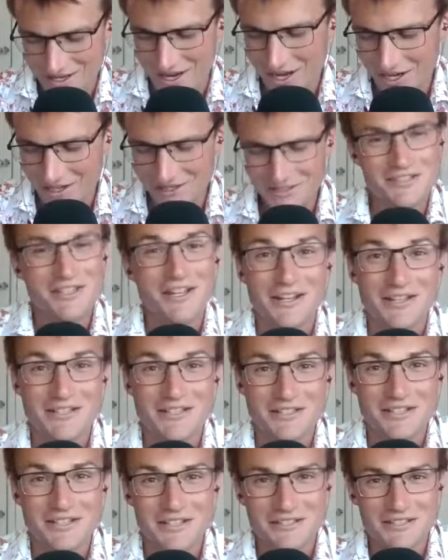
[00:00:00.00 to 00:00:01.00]
hindsight
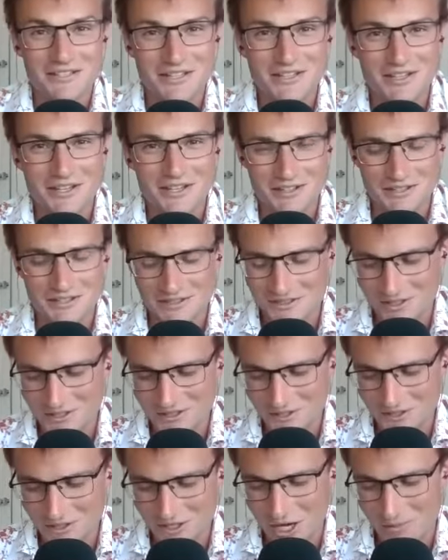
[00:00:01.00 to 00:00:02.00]
is an easy thing to,
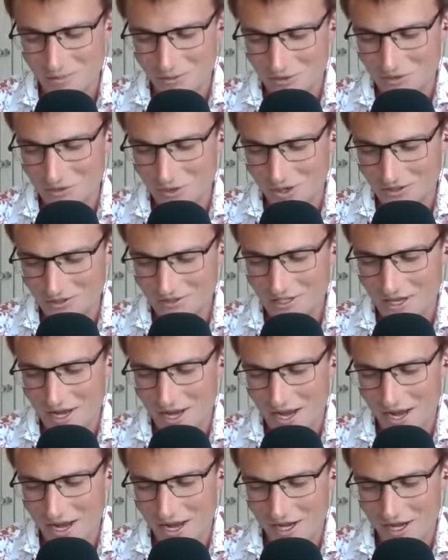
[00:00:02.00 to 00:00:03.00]
to come across
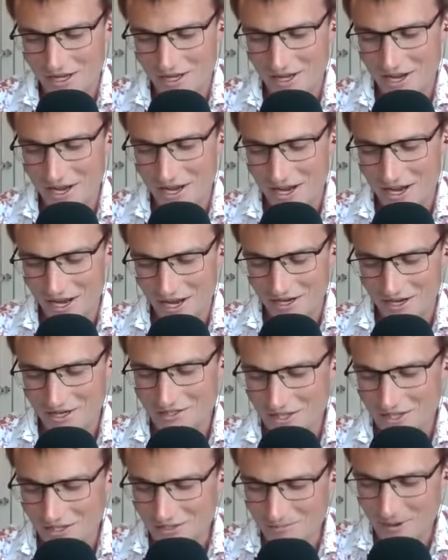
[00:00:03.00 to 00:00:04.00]
uh, and I,
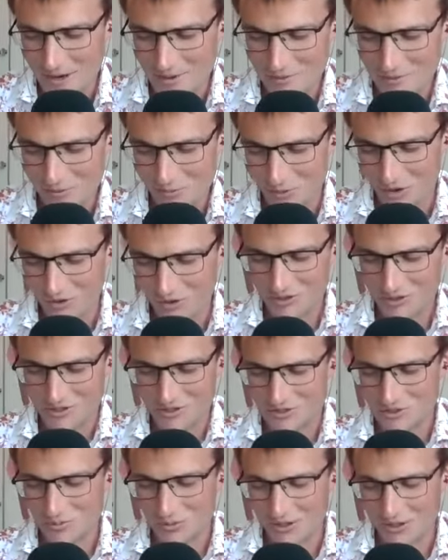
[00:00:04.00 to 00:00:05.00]
it does make me wonder
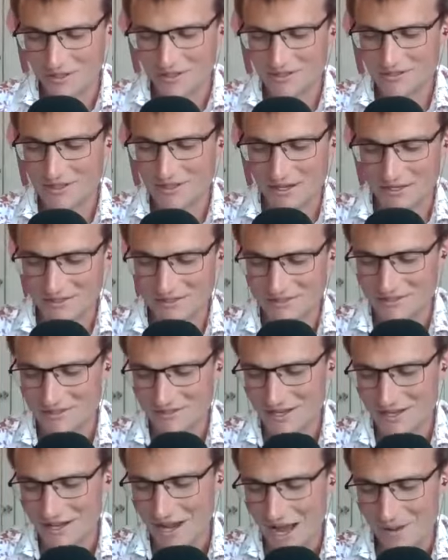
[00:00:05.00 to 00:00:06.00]
to what extent
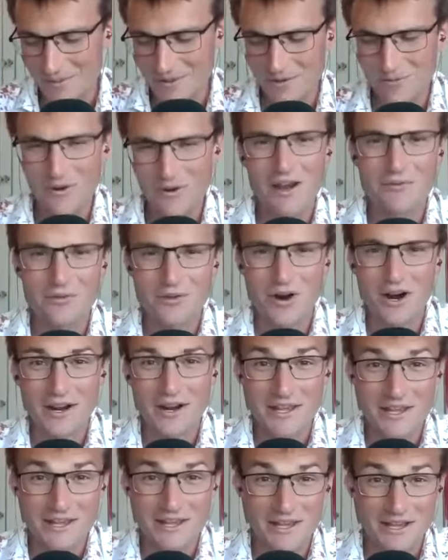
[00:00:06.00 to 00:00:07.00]
i mean whenever i
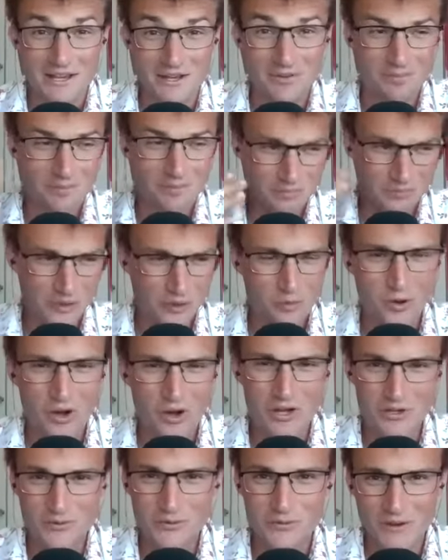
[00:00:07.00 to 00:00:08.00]
hear the
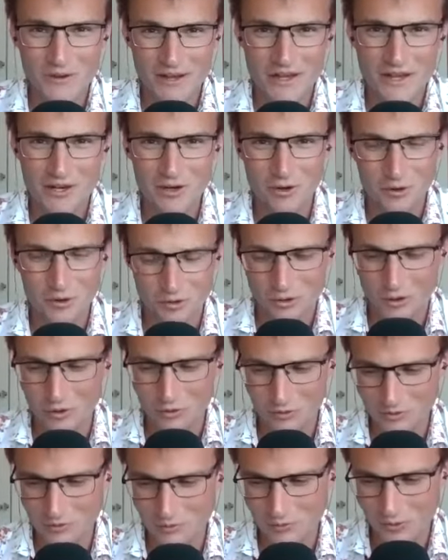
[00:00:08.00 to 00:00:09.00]
word fear or,
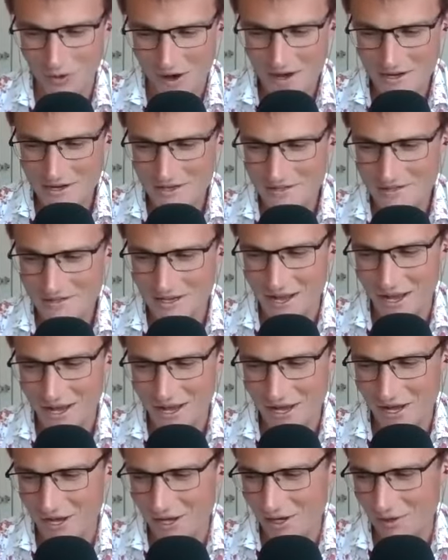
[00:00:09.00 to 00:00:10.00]
or afraid
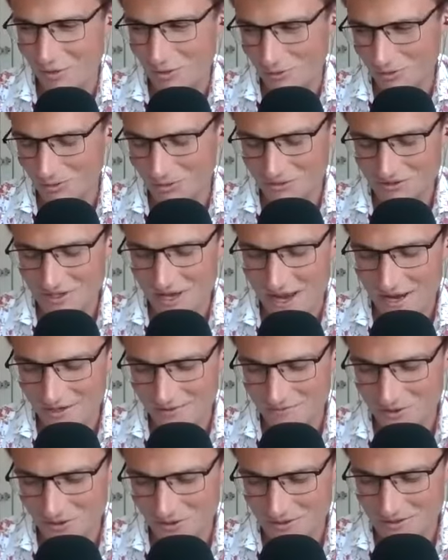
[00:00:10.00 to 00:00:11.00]
uh, or, or scared
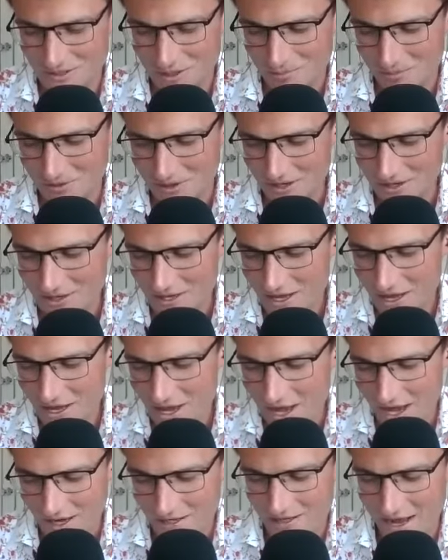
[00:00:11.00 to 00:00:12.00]
of doing something
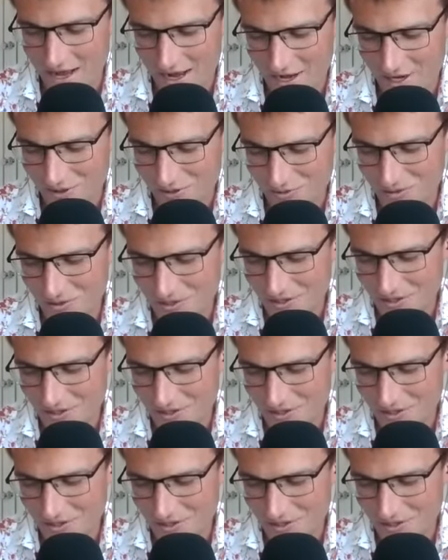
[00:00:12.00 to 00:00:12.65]
i now